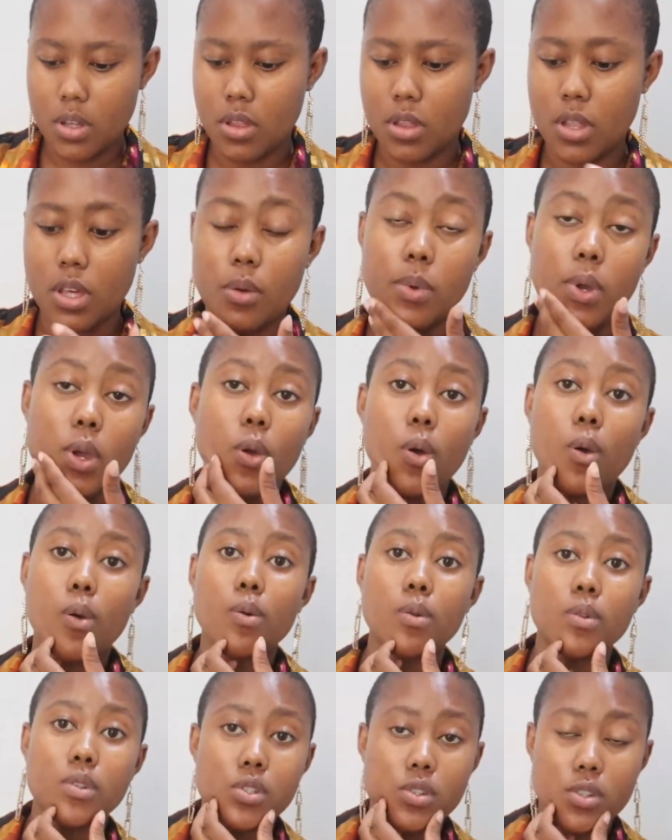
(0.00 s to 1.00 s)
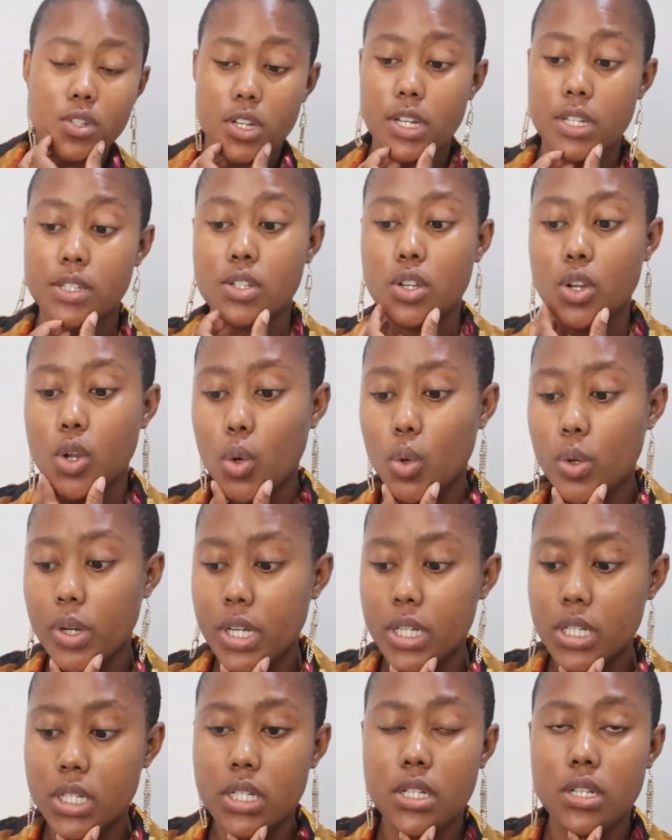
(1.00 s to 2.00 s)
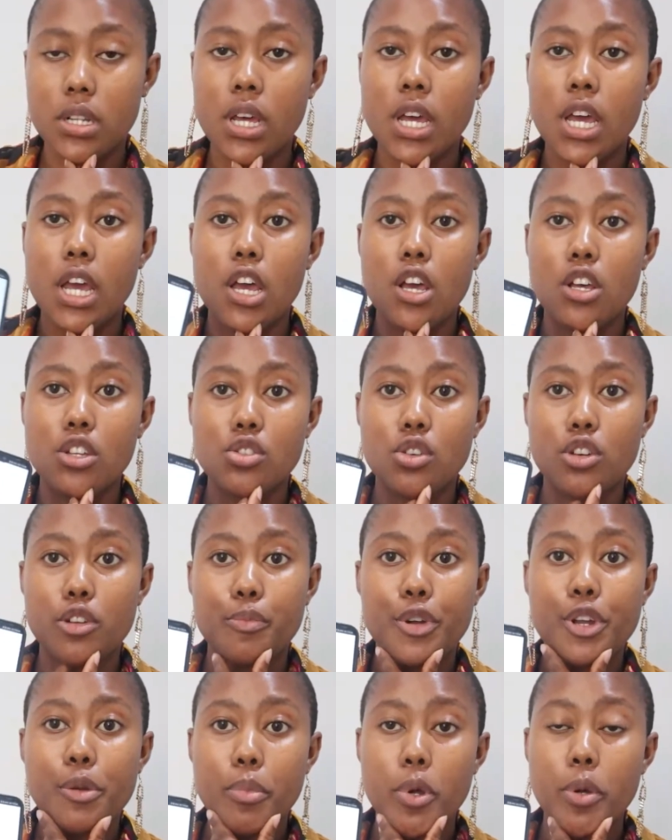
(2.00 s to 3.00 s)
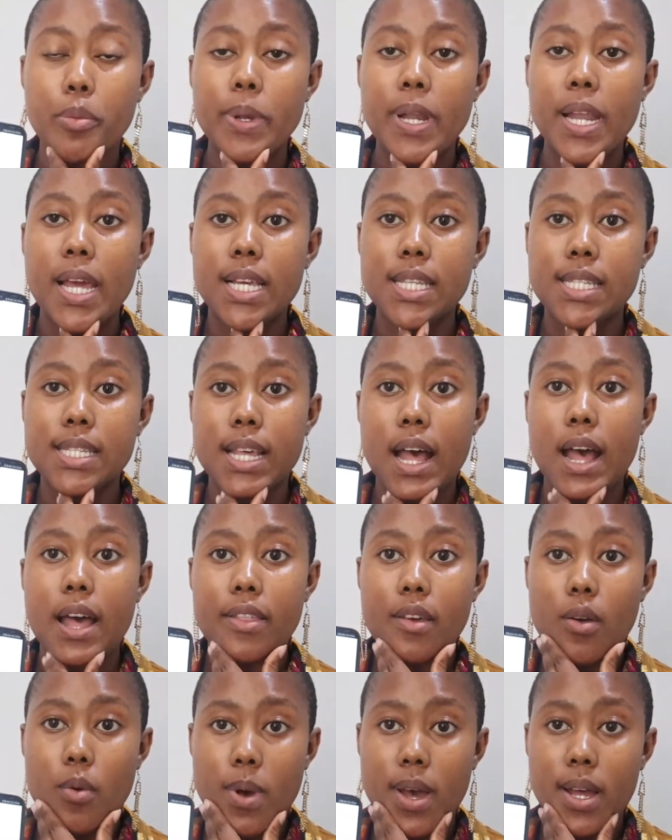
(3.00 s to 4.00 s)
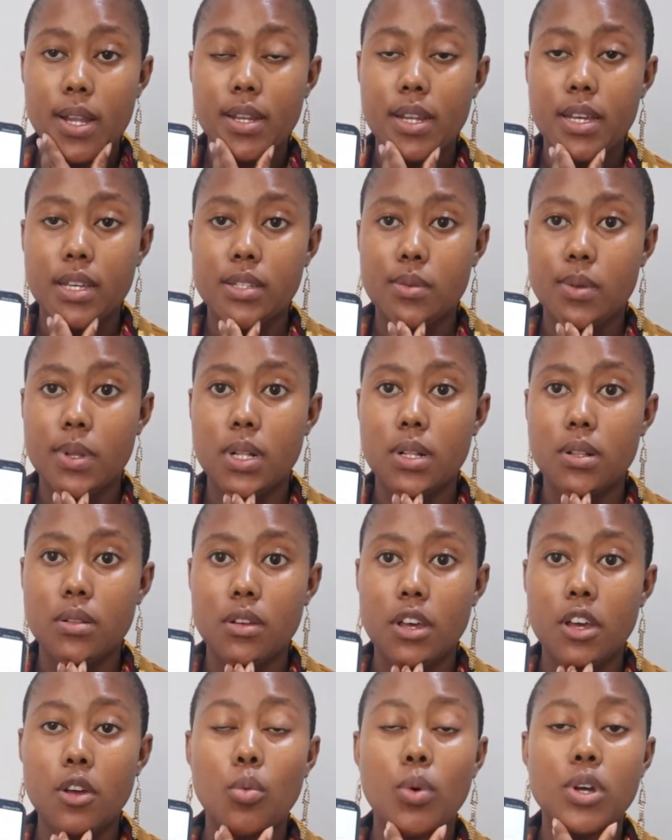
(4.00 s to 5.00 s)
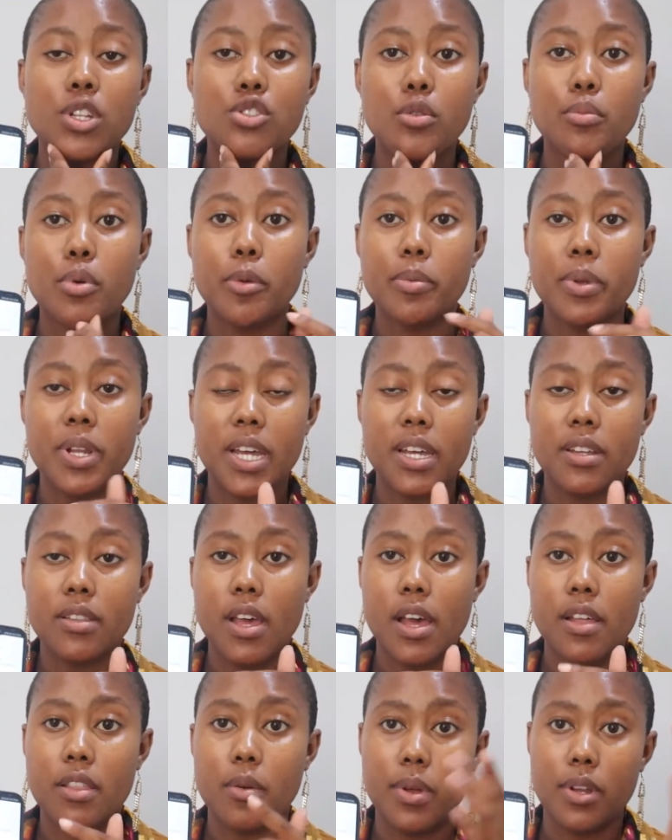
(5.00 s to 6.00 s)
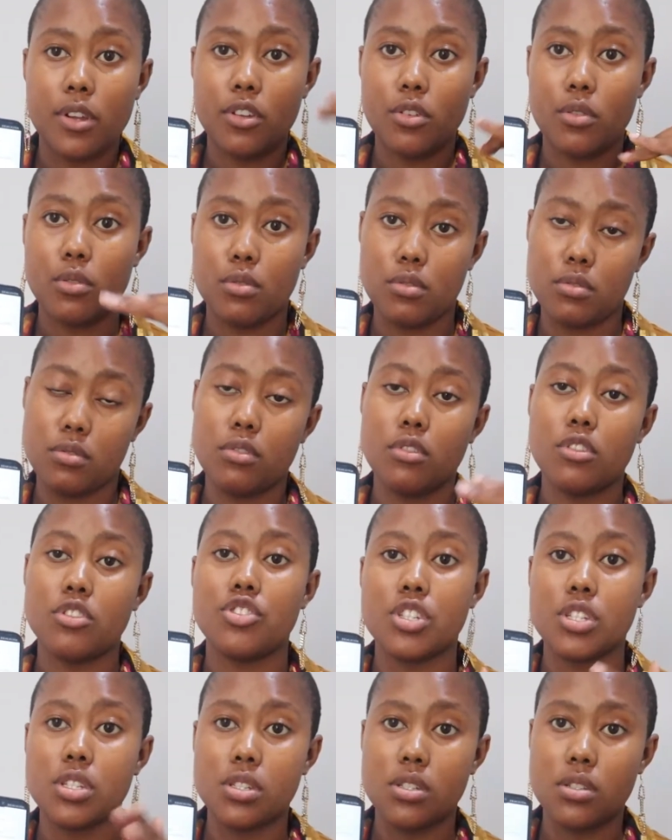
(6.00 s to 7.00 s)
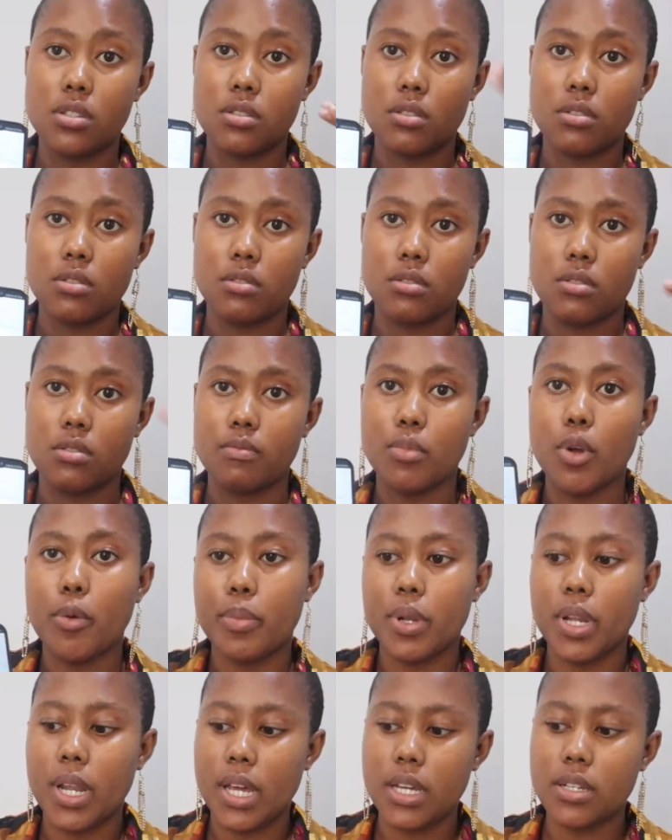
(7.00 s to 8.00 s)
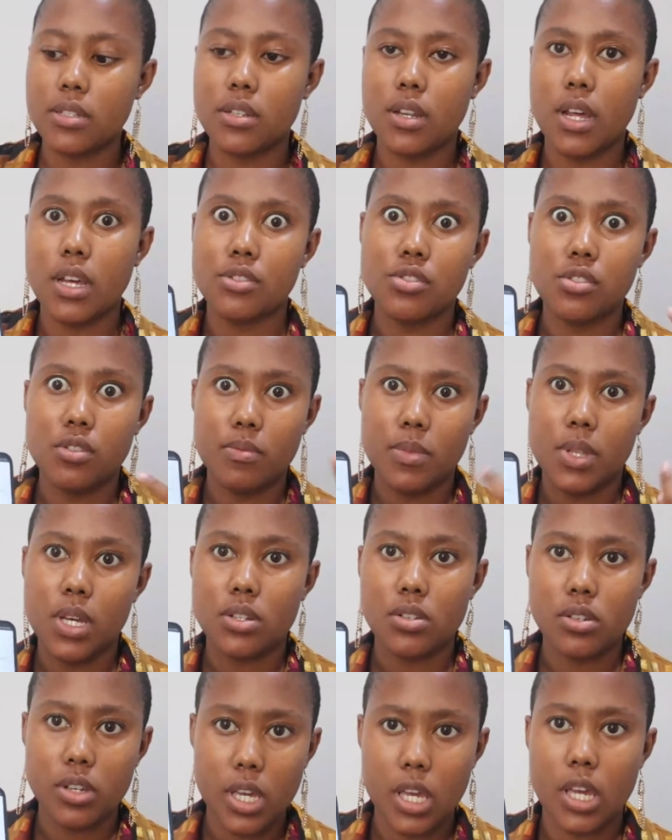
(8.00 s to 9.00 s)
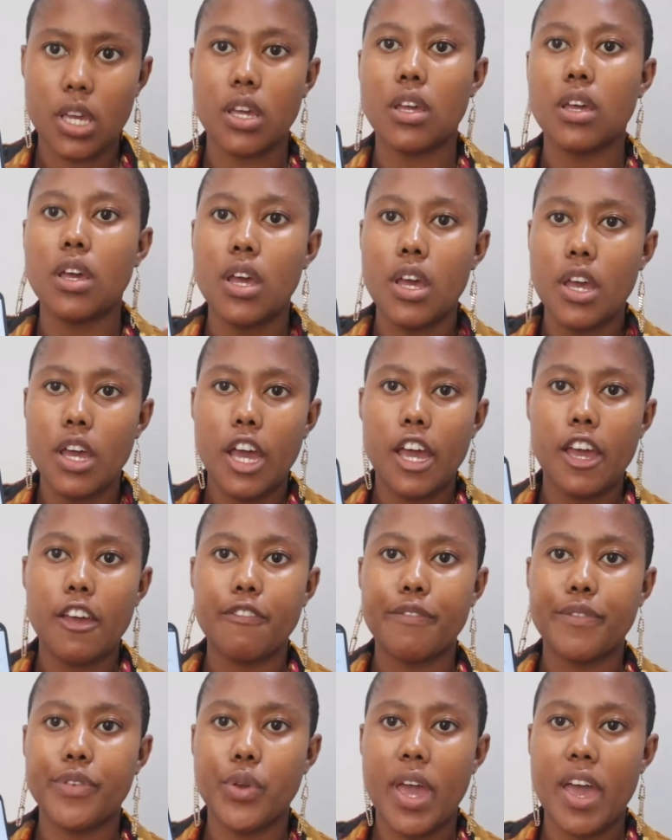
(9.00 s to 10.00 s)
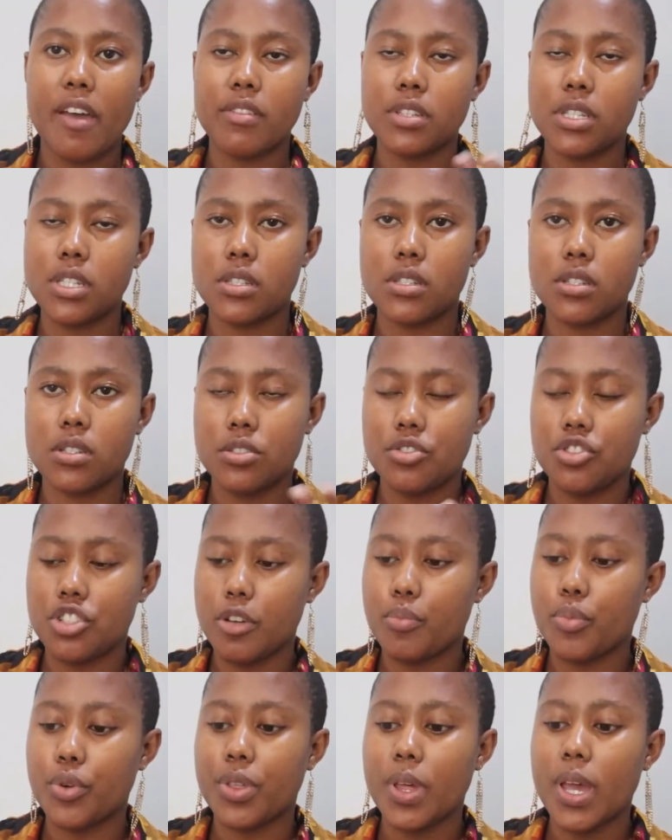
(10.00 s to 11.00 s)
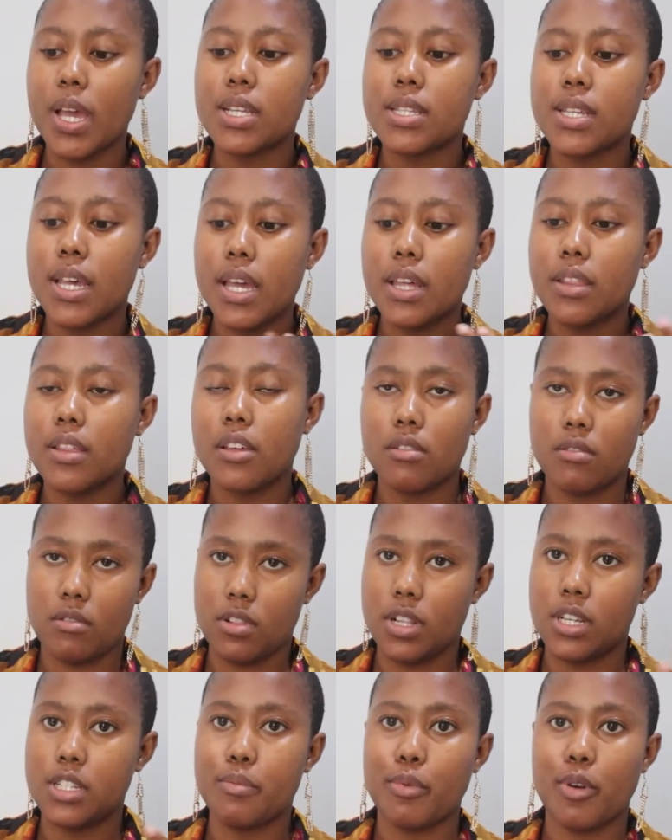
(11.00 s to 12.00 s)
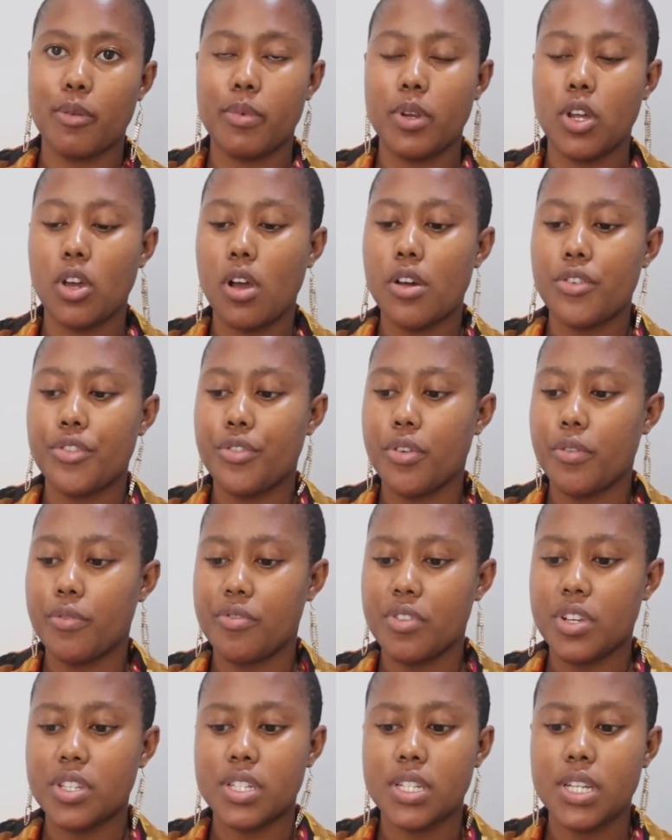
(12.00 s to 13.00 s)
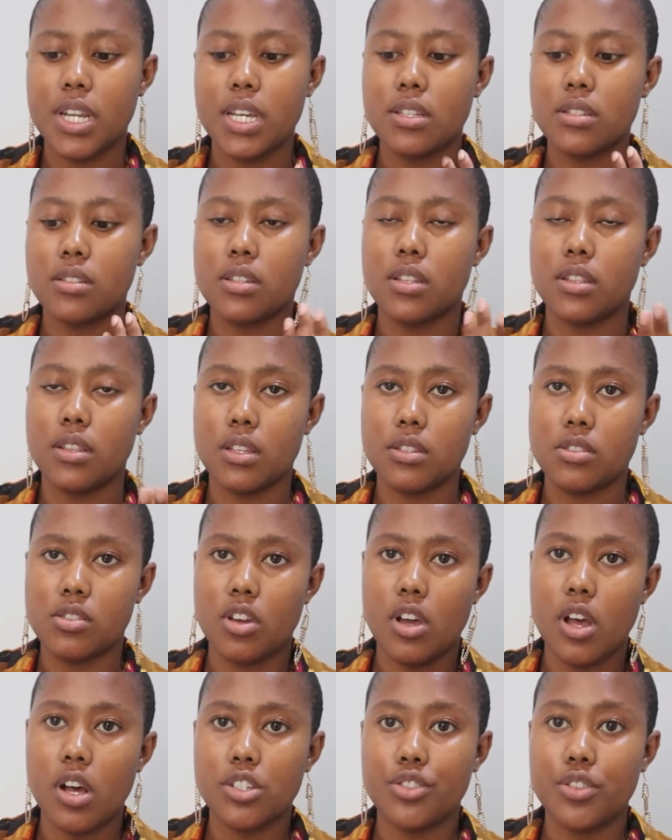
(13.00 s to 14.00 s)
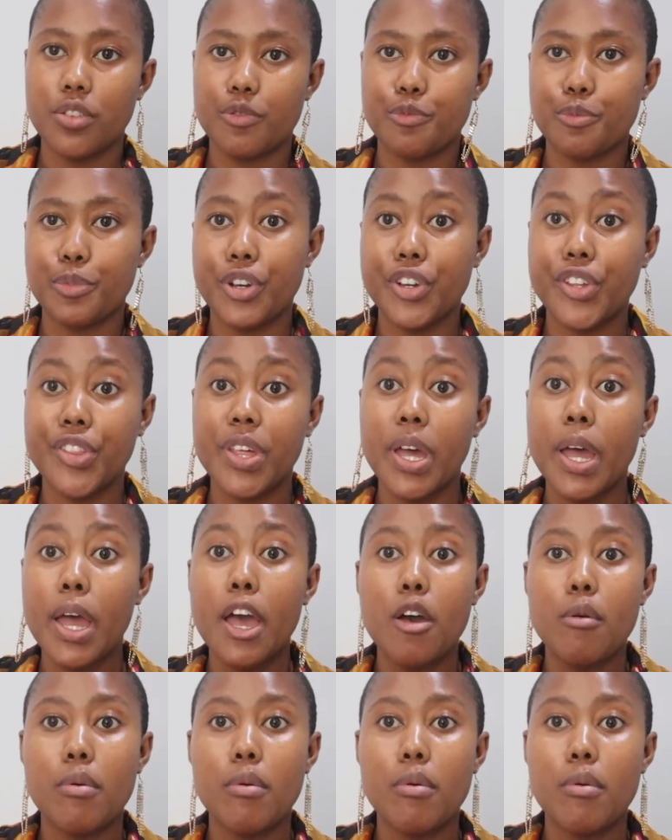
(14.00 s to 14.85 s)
there we go. So it has loaded, so it pre-populates the other one as well. Once you populate the other one, it'll just populate, assume that, okay, if you have a citizenship with SA, then that's probably a country of residence and that's a country of birth.